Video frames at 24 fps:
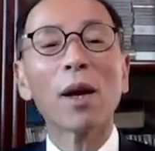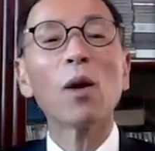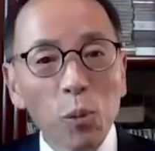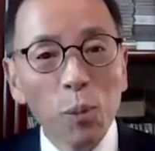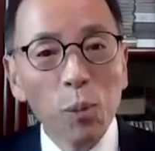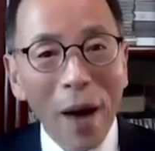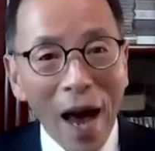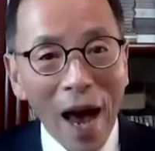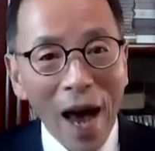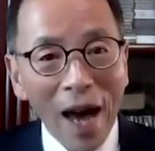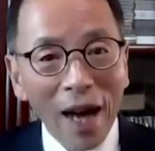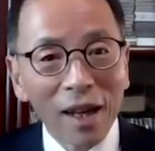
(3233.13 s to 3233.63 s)
will be
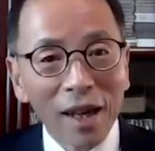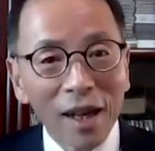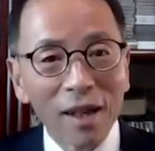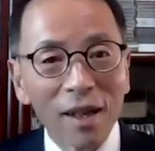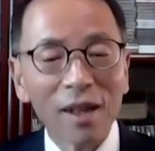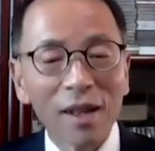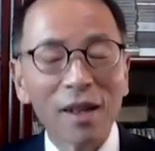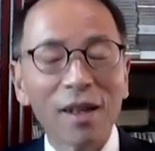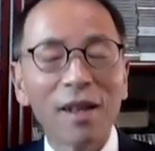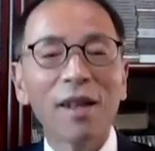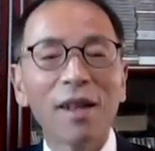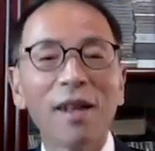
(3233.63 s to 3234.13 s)

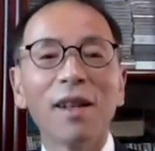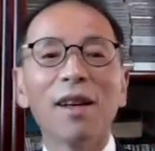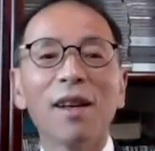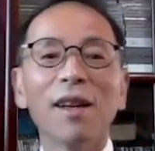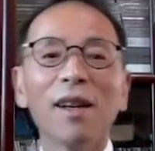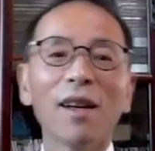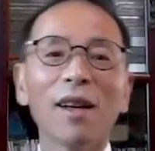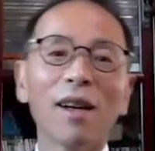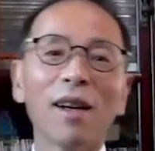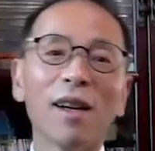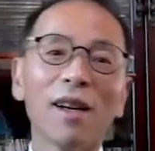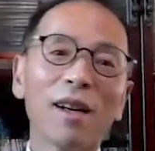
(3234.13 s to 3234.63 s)
pushback,
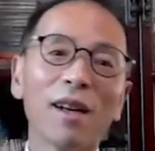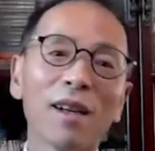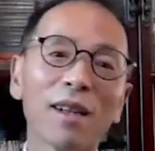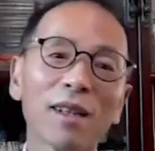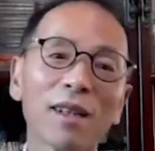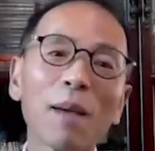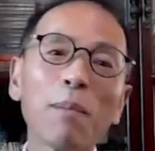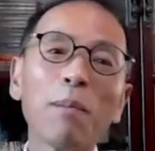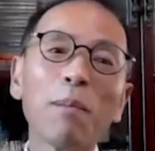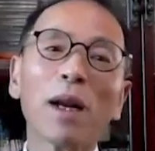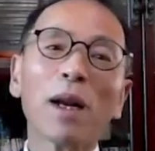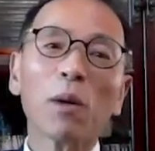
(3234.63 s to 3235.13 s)

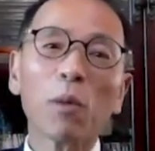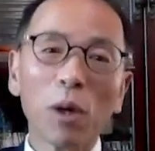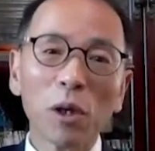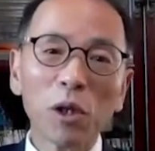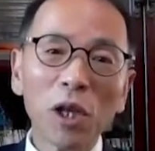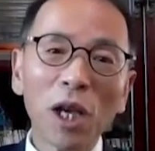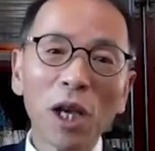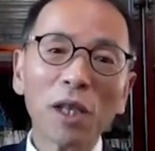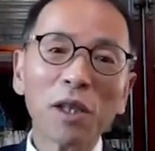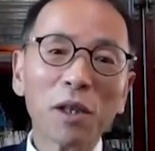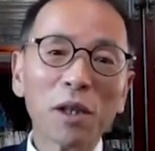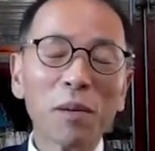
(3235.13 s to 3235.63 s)

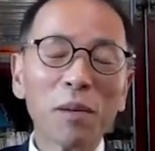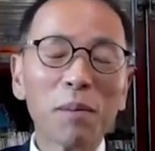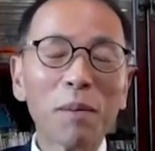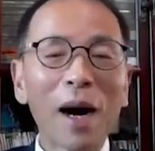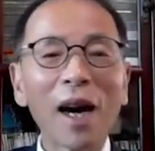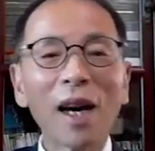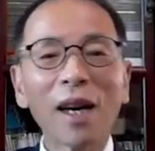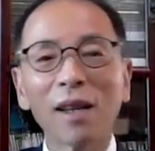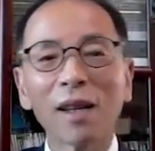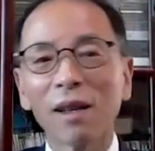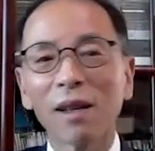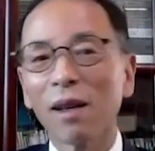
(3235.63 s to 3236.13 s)
somebody will change
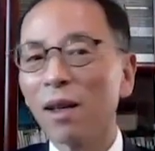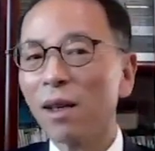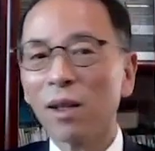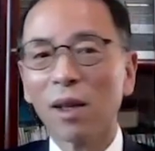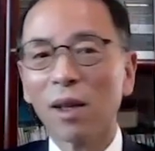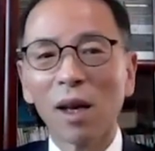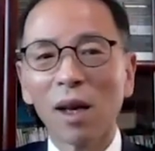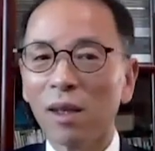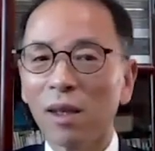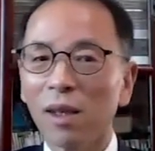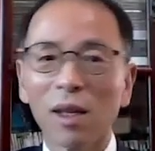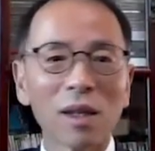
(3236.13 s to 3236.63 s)
their
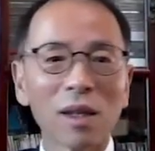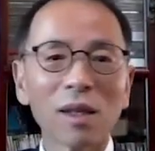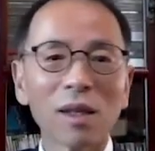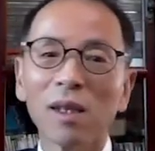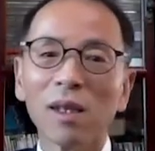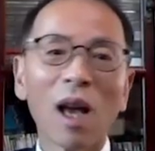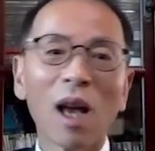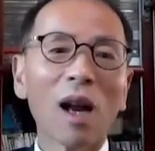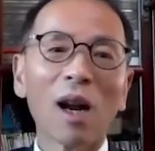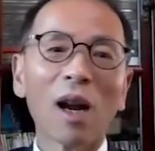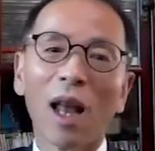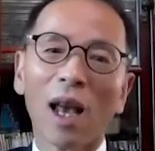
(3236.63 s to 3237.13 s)
mind.
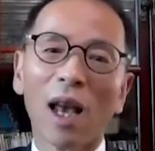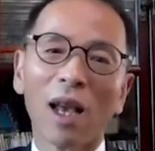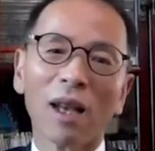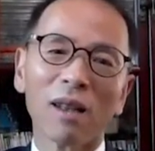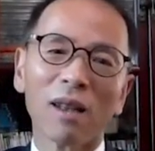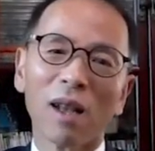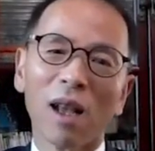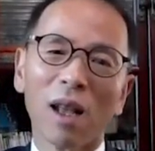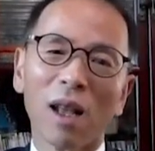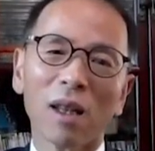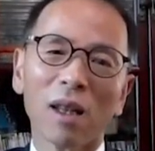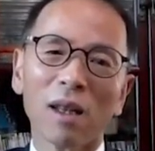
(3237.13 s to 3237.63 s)
It's not
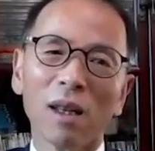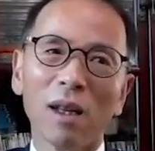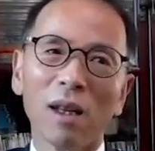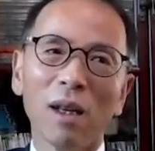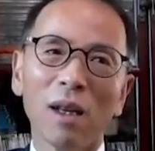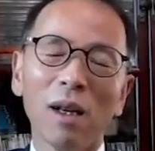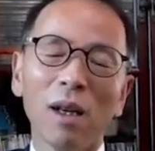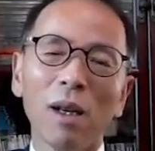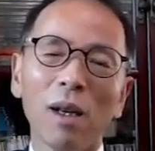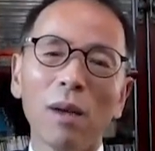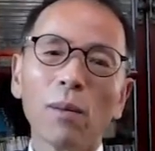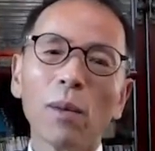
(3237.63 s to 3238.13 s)
like that.
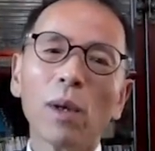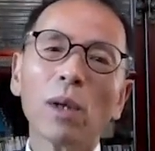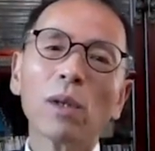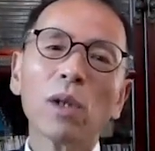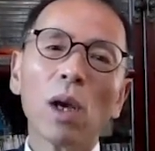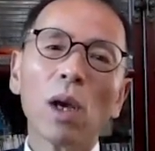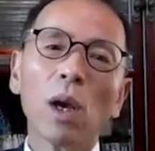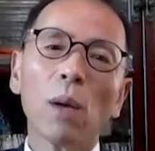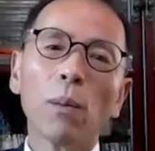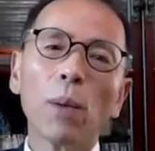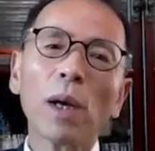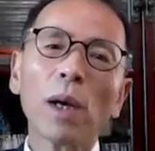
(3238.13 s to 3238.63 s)

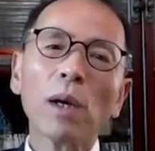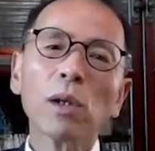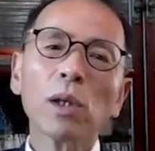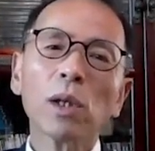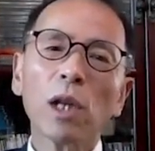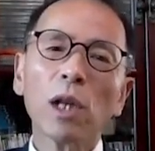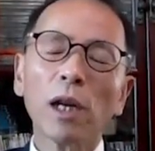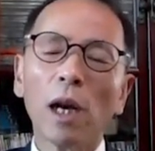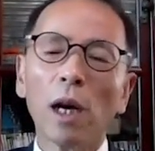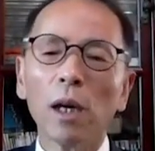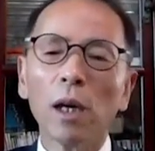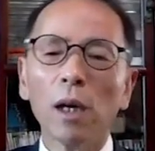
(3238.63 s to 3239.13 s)

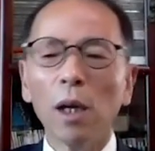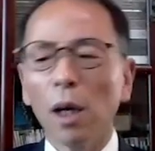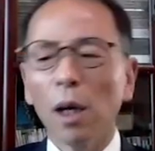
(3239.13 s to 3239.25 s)
Because